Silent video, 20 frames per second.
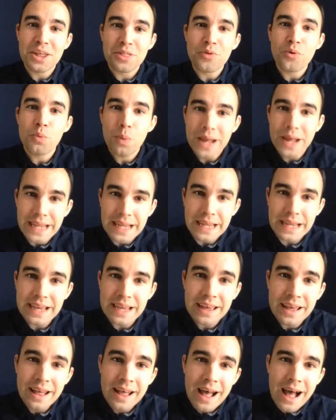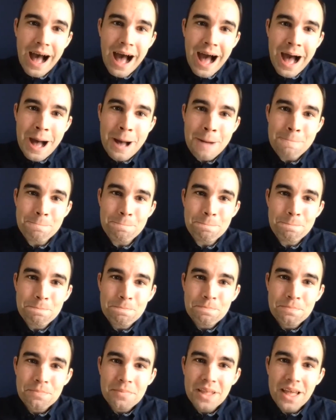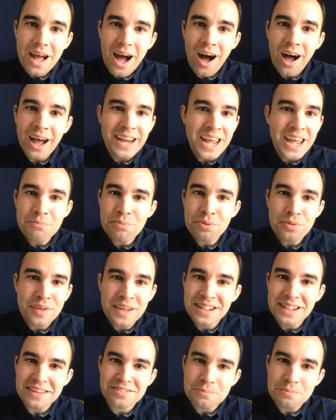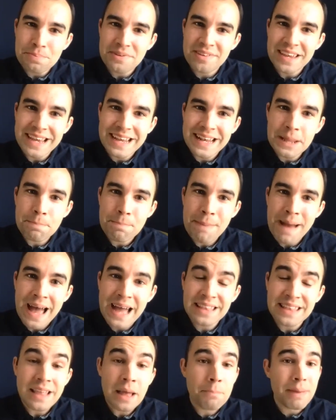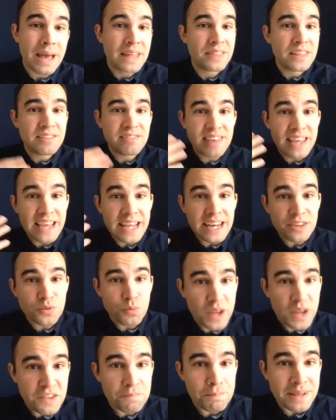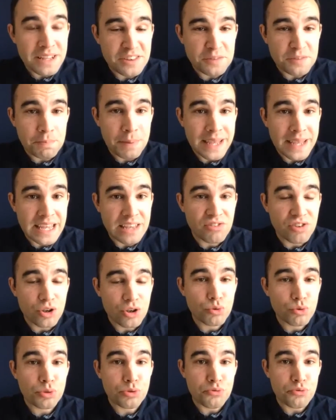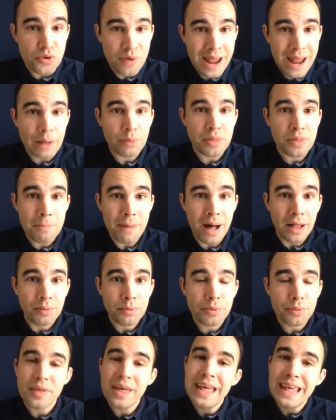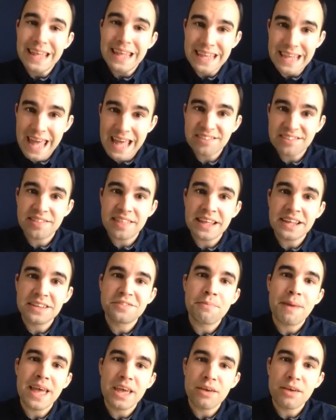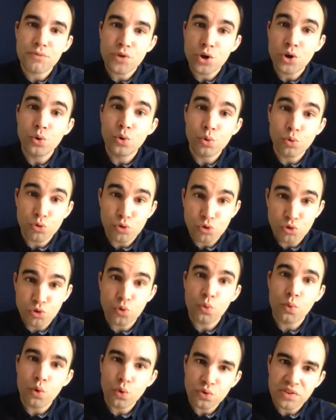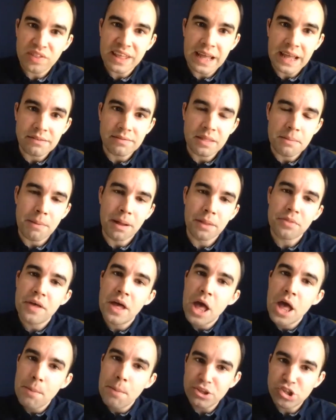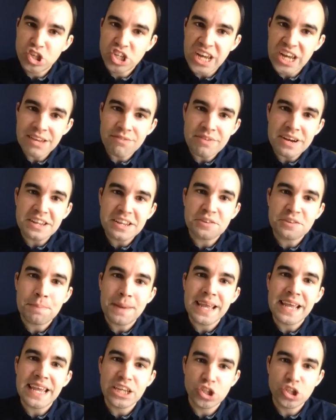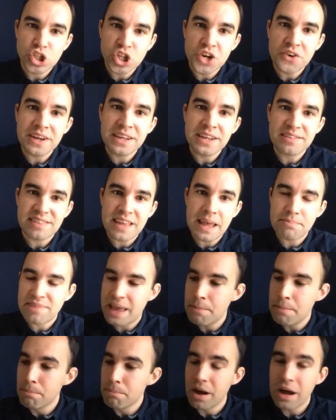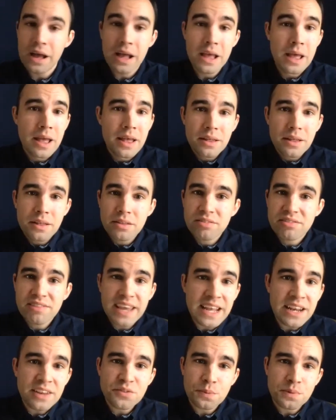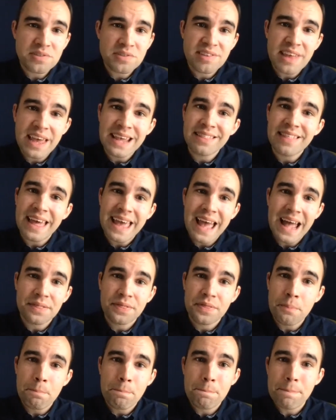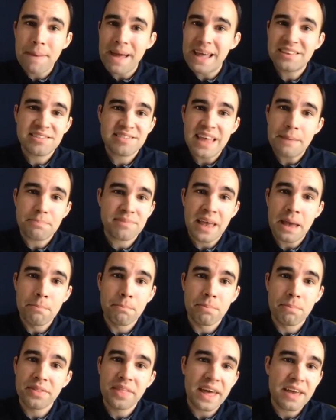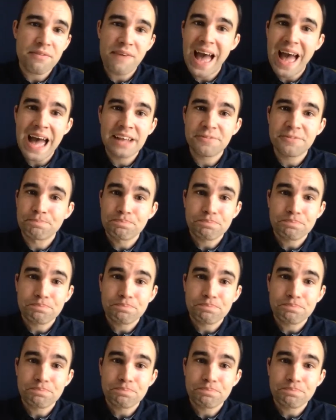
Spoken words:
the week. I don't think that's a particularly bad number. And the dealers we've been speaking to throughout the month, yes, things may have cooled towards the end of the month, but generally speaking, during September, dealers were saying they had the best September they've had